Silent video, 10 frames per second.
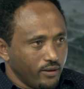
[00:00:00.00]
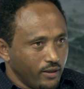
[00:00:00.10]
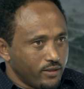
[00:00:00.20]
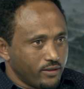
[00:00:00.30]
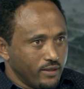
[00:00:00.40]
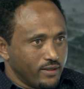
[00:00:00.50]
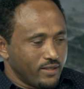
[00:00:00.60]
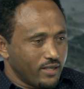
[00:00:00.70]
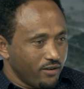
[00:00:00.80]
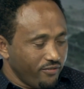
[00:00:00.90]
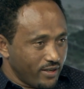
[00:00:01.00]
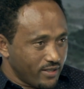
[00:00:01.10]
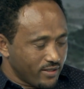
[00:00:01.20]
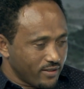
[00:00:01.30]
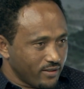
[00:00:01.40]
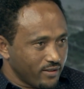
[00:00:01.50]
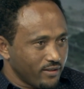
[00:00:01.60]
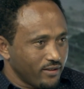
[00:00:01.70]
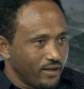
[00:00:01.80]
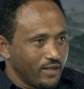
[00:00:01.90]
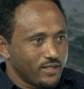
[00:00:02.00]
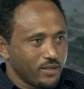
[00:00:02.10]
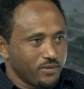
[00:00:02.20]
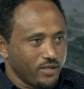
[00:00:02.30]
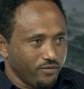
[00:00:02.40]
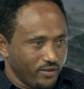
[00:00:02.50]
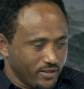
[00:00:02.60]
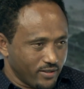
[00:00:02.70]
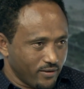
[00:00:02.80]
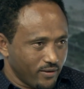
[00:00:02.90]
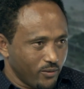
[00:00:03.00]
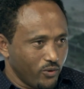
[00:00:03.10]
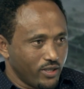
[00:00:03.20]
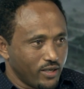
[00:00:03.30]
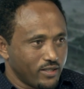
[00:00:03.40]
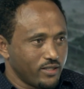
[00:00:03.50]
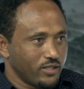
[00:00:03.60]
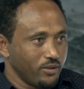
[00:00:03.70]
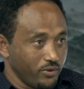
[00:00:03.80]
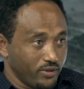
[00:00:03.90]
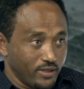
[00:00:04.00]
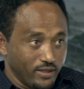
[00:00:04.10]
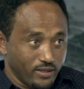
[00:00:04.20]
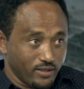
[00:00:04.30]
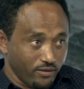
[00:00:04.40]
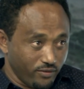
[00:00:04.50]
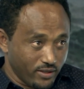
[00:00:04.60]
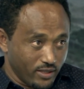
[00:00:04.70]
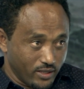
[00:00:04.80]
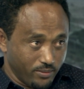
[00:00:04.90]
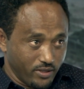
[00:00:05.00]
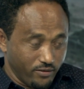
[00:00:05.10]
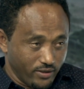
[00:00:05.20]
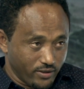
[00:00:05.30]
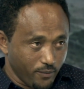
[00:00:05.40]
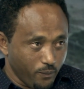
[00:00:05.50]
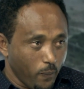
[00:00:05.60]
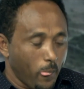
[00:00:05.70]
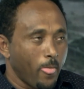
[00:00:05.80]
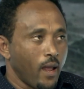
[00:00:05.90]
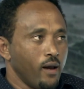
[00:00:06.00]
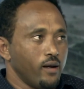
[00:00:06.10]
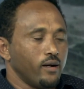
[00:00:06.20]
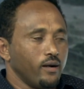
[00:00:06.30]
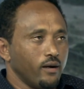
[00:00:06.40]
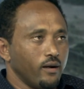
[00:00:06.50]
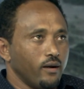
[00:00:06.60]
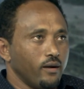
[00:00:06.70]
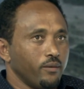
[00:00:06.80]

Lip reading: is in the surface and subsurface. Water is distributed in the surface and subsurface. The